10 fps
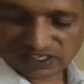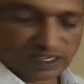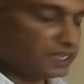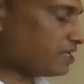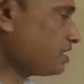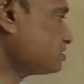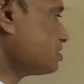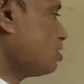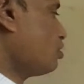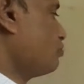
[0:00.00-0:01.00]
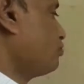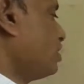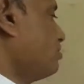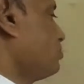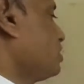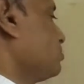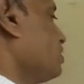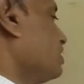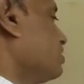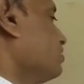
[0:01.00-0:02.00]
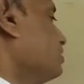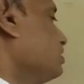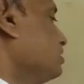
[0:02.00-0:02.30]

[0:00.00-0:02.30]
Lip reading: In case of ammonia molecule,